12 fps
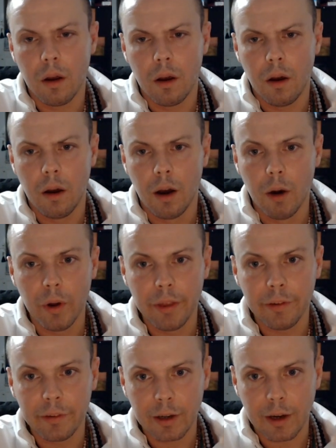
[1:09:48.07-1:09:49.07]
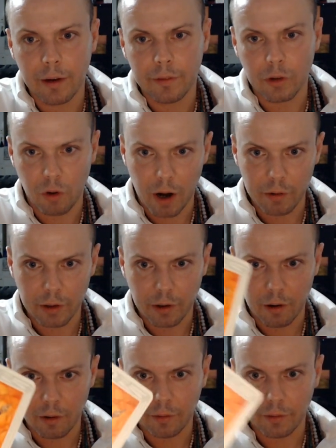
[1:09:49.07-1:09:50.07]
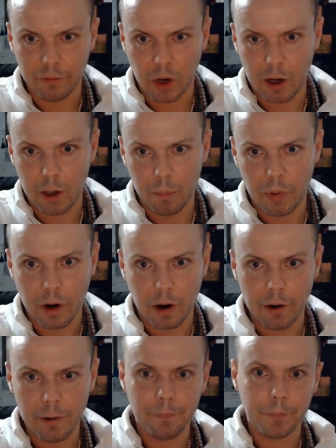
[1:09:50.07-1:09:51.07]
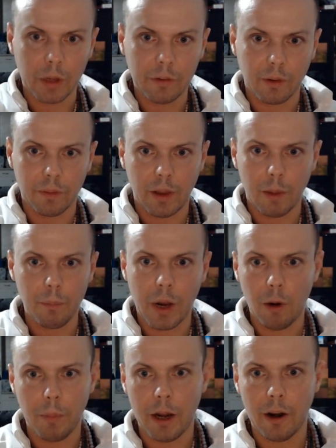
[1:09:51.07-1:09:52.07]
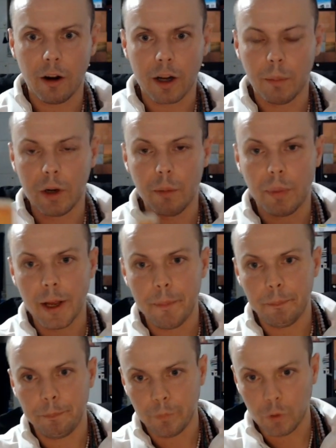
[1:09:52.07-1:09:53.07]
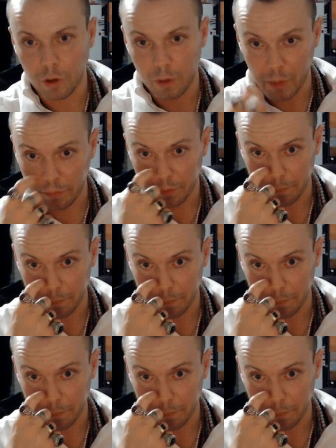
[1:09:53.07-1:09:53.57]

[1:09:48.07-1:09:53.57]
What this indicates, the crowning card, it's a variable card. It's something that may or may not come into play during the month.